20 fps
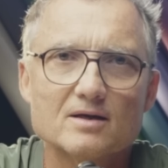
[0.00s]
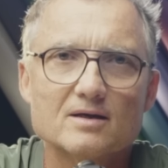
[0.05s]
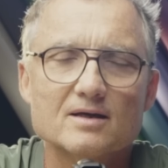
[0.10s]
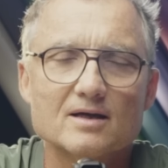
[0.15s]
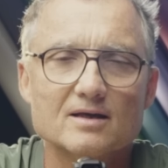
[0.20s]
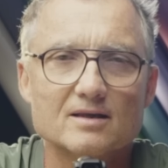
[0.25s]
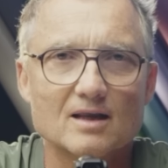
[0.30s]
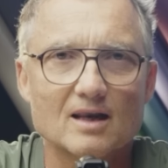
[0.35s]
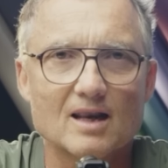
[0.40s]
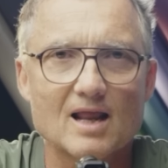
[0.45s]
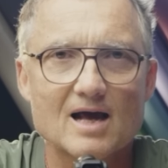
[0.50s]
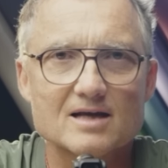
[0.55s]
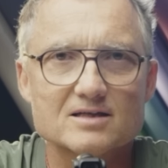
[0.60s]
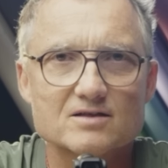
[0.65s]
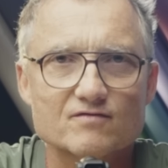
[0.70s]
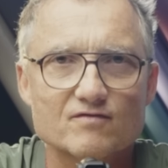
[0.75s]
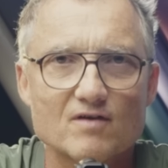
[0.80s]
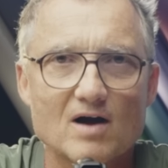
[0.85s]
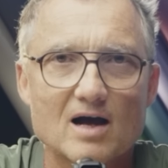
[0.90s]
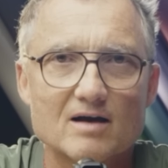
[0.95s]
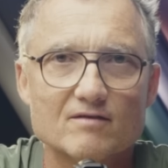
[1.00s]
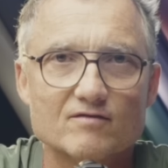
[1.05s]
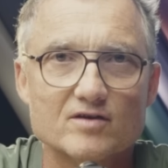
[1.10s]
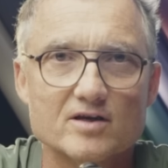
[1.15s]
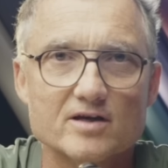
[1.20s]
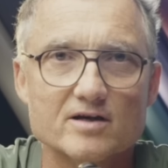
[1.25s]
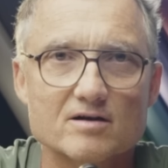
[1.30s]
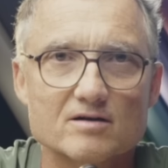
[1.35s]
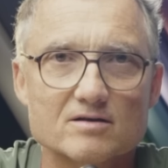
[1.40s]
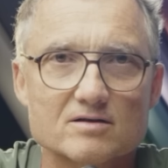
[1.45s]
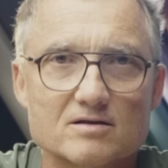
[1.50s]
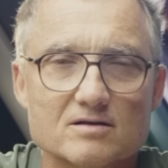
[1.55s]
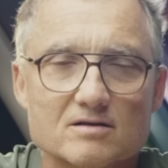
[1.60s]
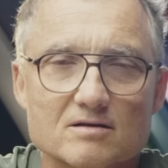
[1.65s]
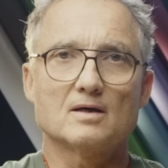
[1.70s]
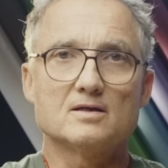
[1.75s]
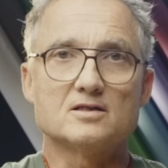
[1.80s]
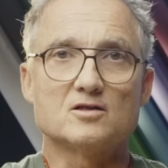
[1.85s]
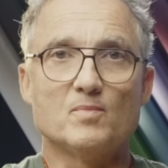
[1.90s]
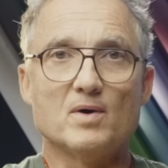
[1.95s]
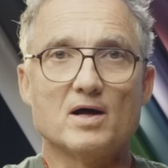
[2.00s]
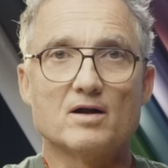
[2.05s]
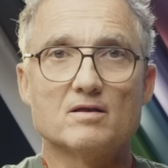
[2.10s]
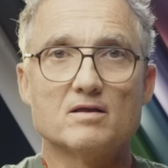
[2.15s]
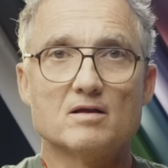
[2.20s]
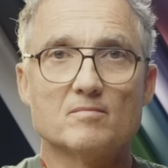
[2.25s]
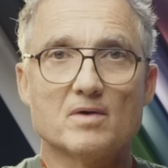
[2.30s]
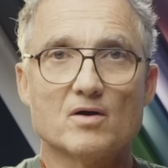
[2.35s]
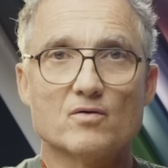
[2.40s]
in the last 5 years. Is it better than my